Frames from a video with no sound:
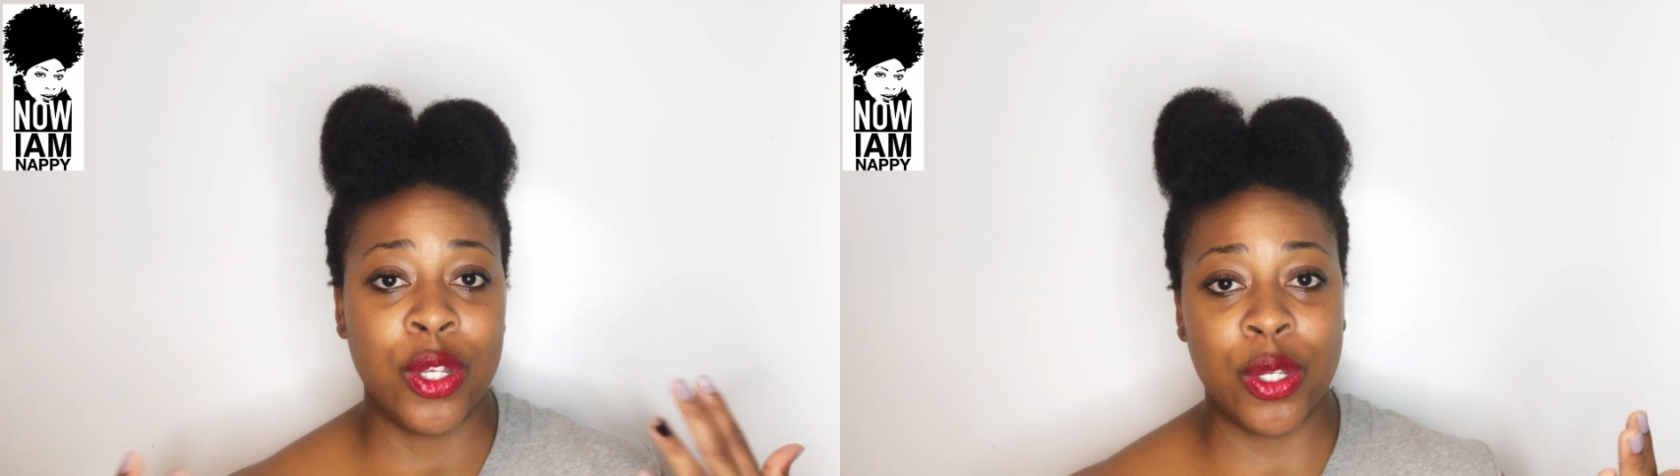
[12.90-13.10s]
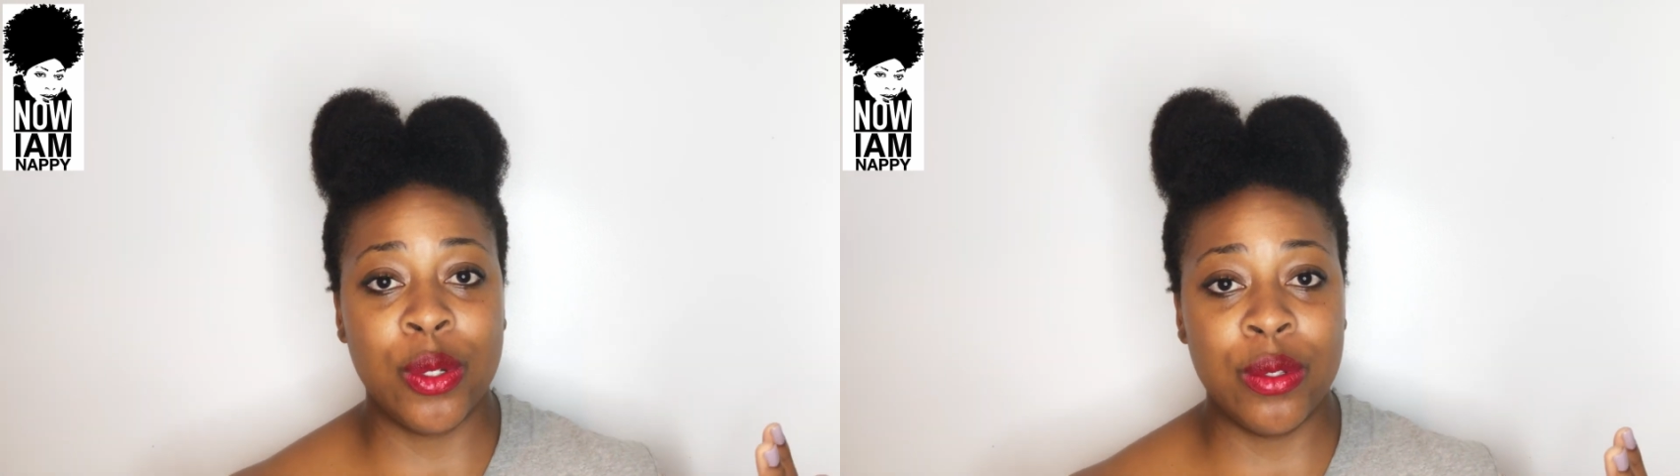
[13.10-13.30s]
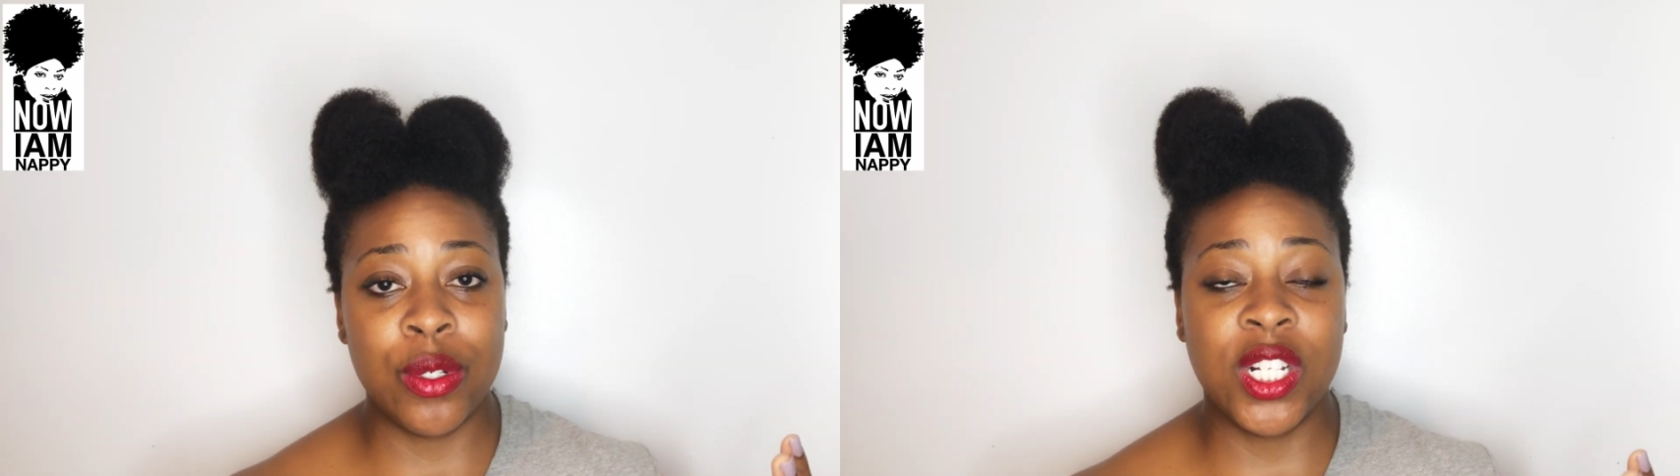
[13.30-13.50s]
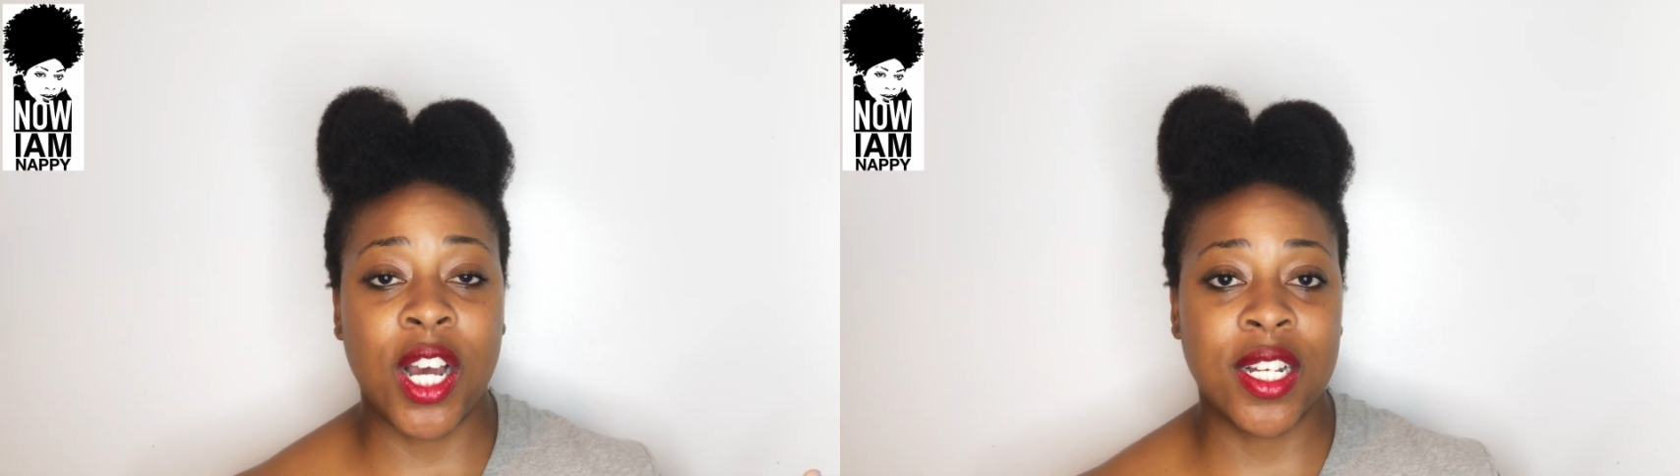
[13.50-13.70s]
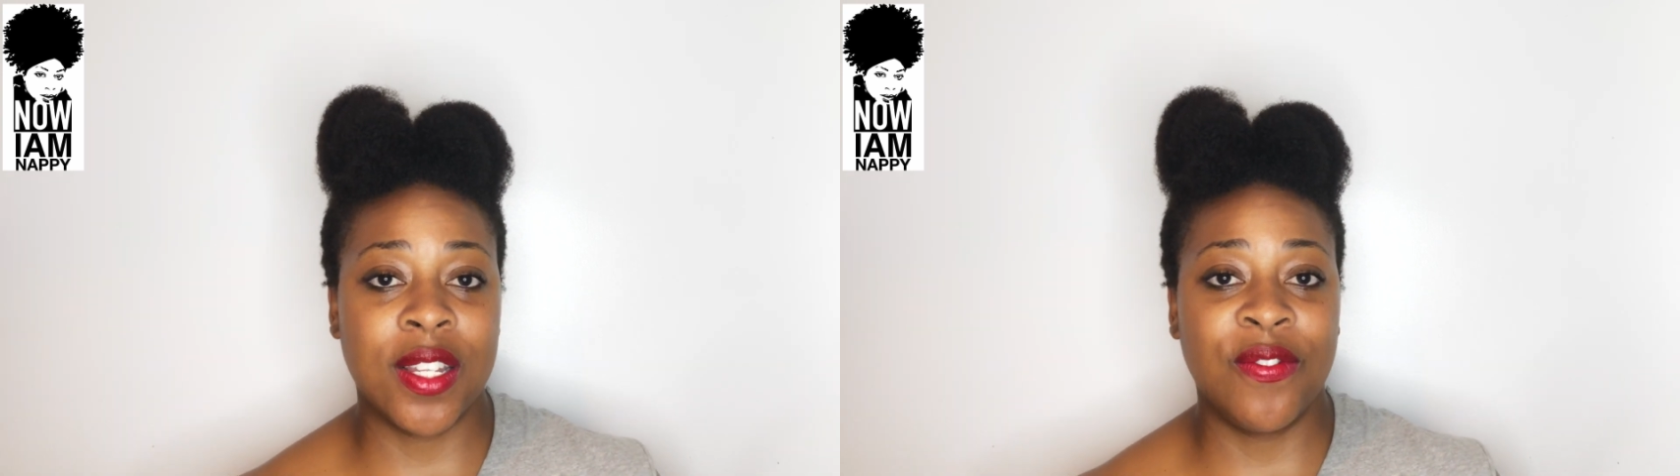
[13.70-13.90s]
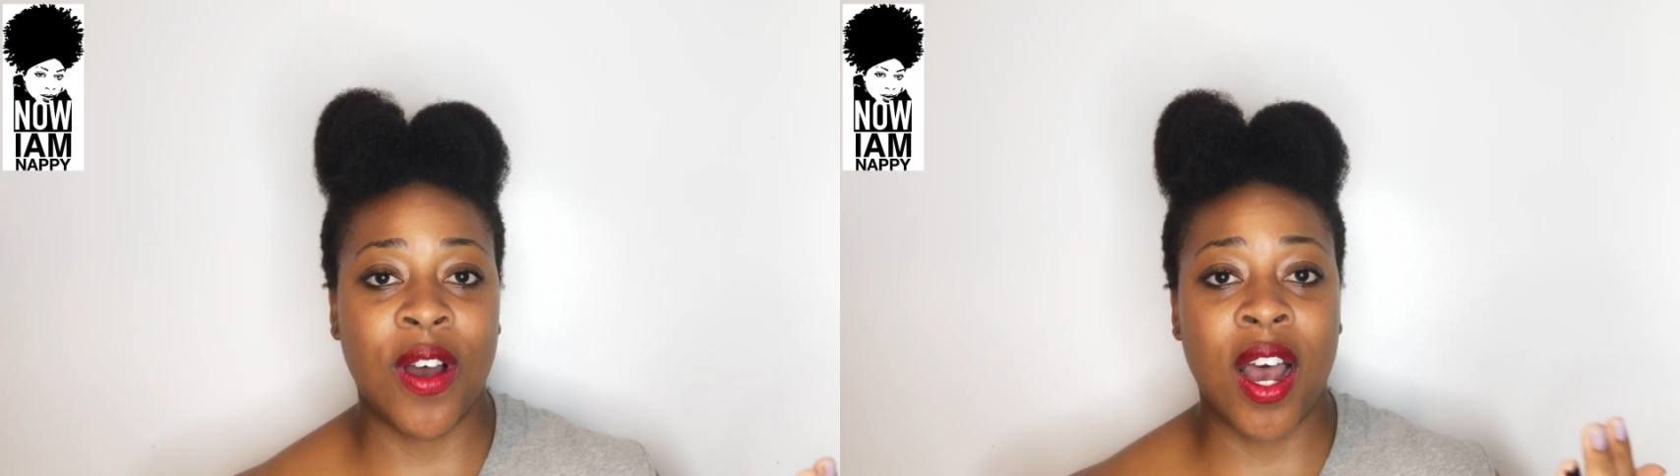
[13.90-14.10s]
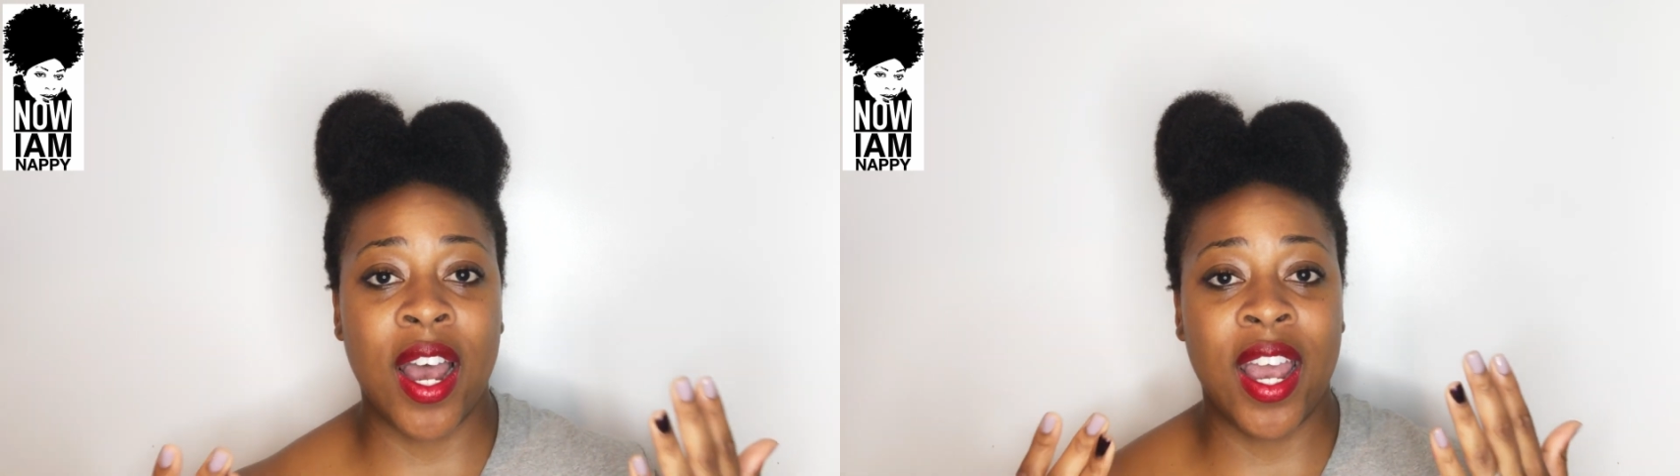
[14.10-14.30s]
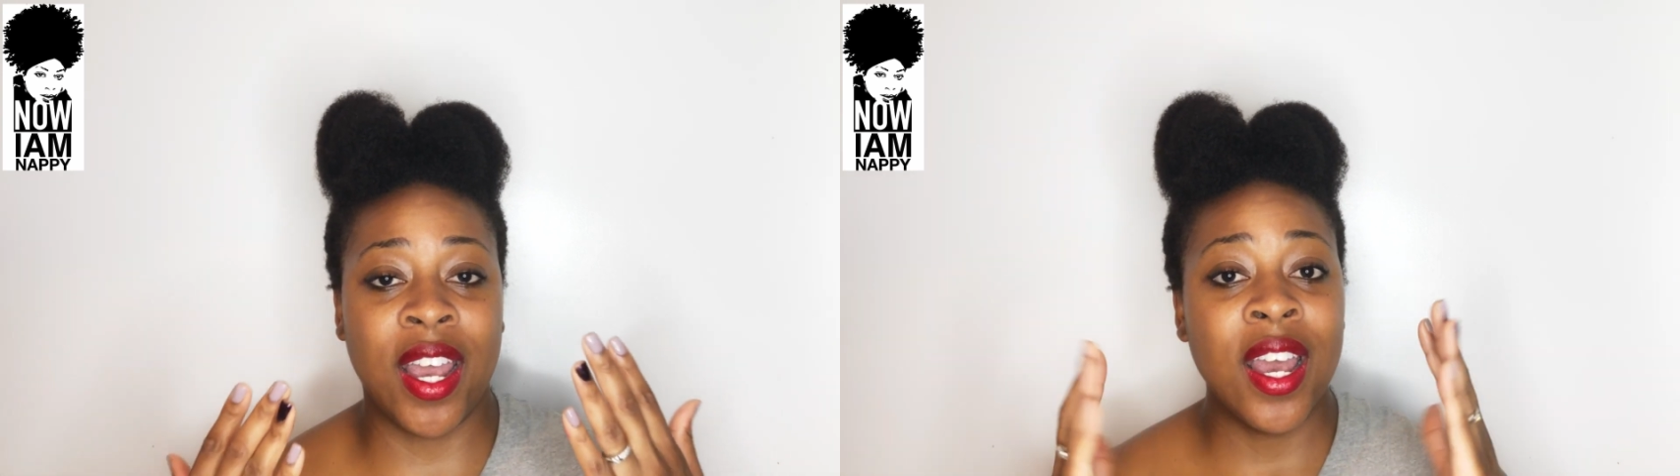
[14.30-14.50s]
used to
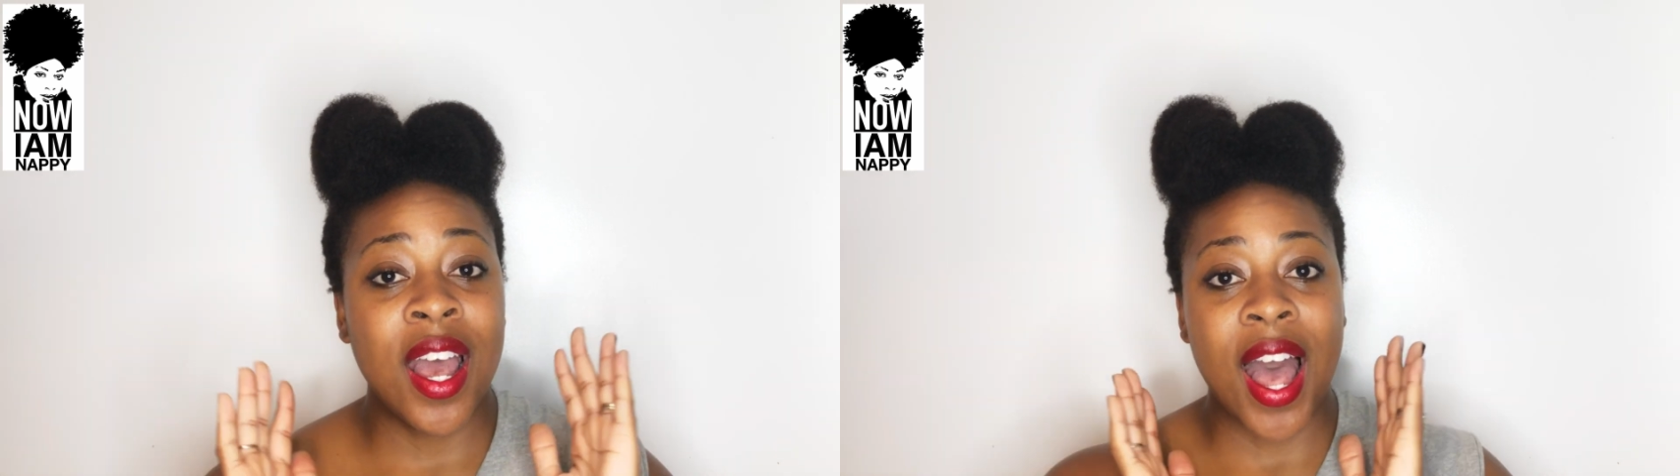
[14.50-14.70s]
detoxify